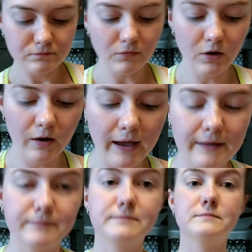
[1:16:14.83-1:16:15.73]
Okay,
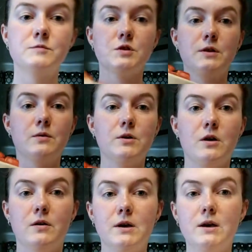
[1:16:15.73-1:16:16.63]
so here we go.
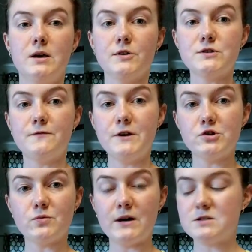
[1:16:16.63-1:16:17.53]
Here's the finished
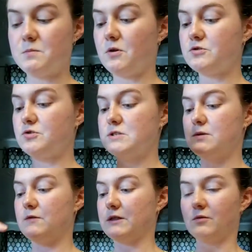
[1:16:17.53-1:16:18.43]
rice bowl. As you can see,
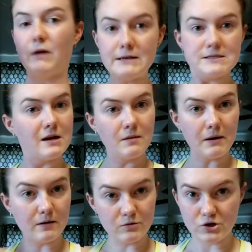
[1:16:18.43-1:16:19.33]
we've got the rice down the
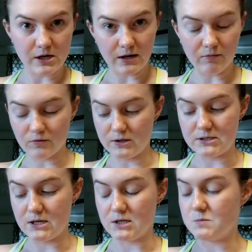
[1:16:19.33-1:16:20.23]
bottom, which you can't even really see
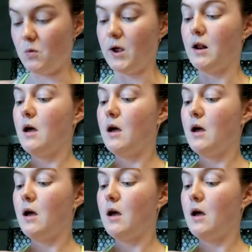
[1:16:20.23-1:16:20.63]
at this point.